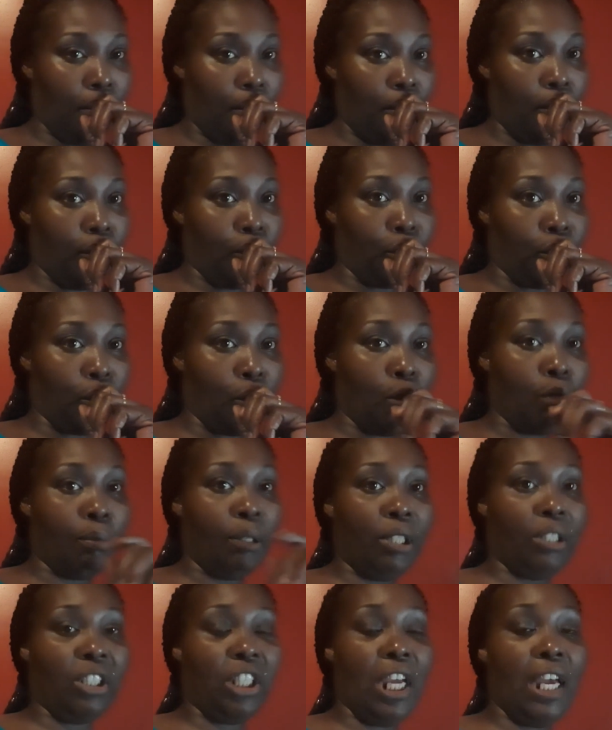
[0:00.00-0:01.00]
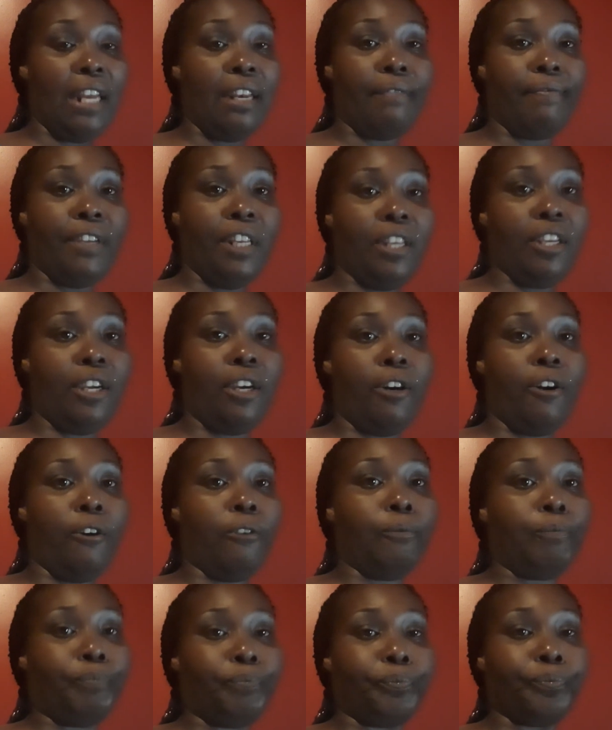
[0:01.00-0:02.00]
oh, excuse me share the
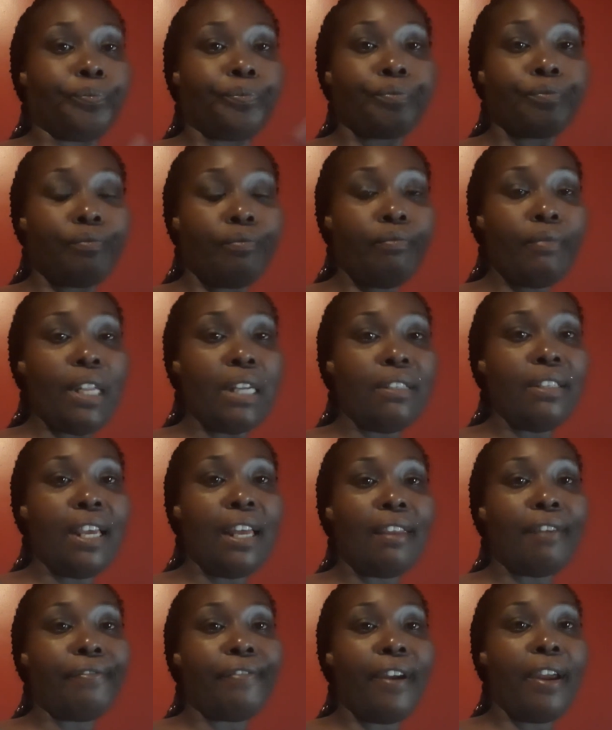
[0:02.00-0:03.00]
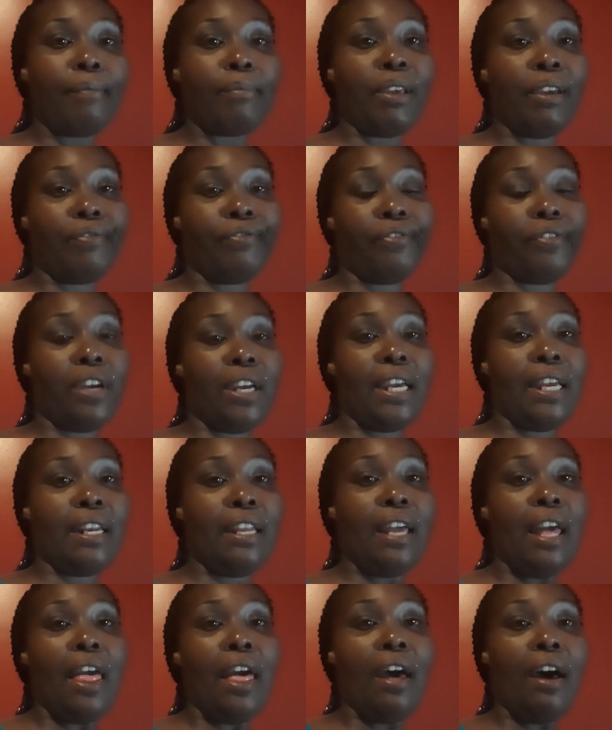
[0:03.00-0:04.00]
video tell a family a friend
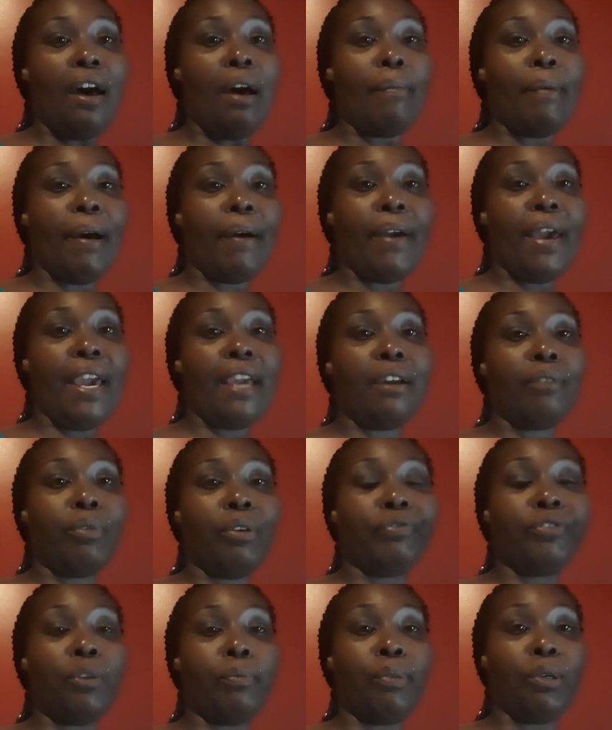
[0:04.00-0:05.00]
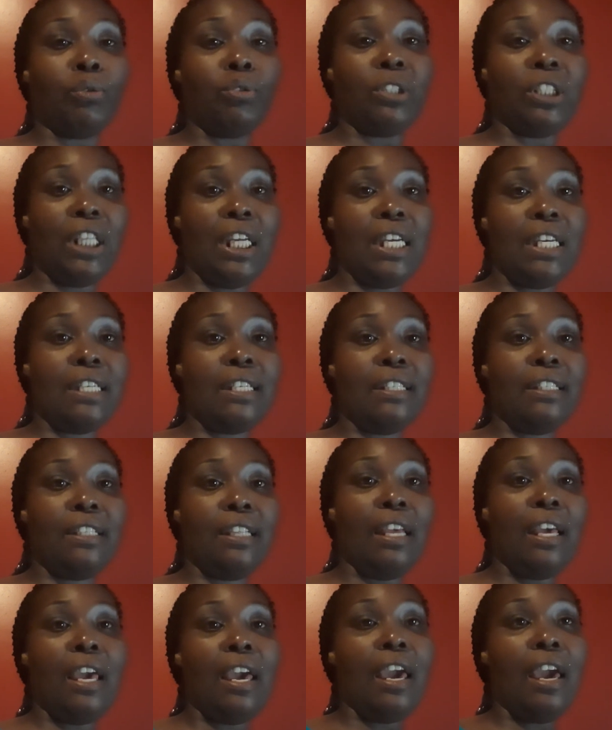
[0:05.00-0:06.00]
about hanging with the Bogiers
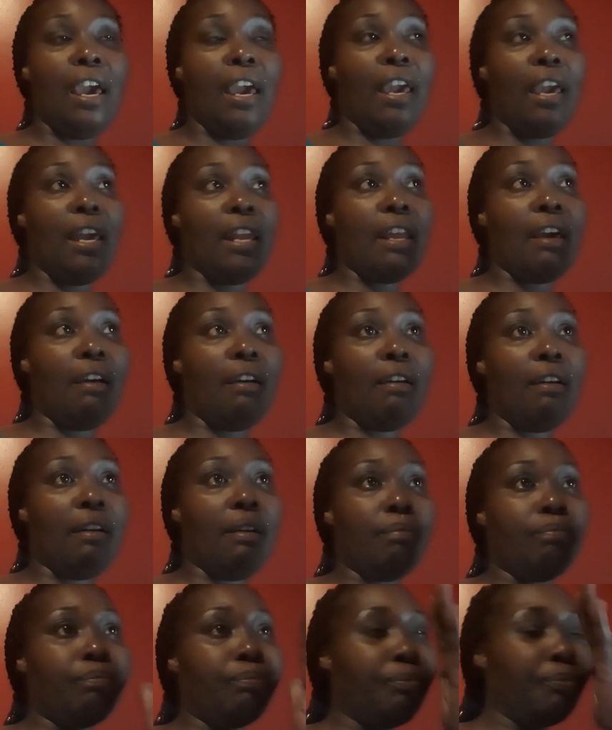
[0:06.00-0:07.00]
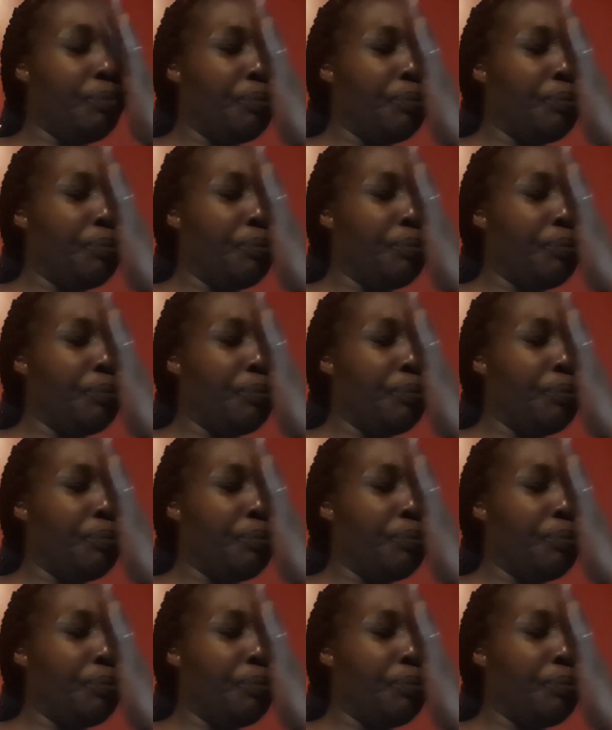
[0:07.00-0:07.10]
and um,